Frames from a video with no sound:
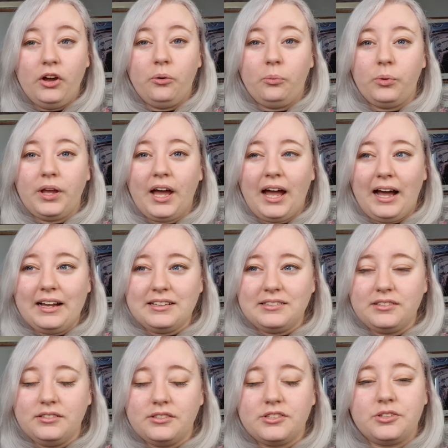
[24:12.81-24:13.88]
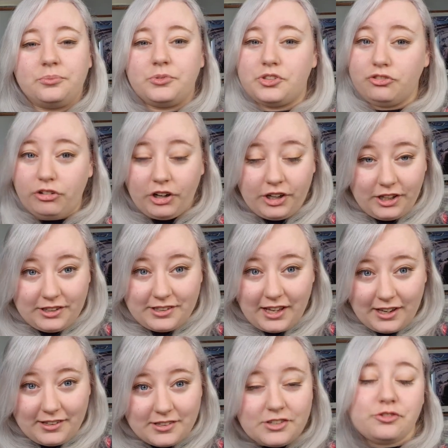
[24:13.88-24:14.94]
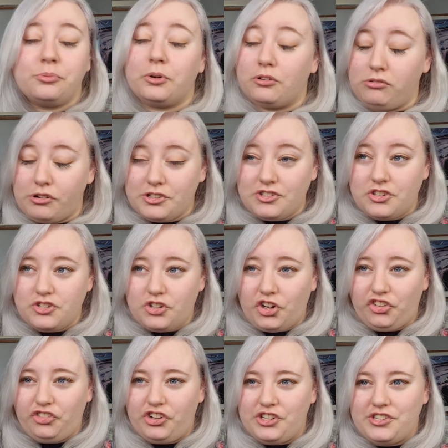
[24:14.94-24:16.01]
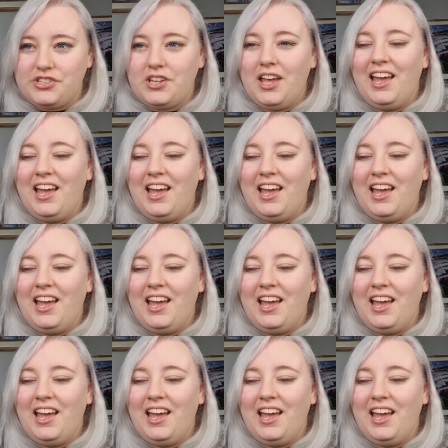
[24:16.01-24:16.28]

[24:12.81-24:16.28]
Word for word: We had some strong contenders from across the genres.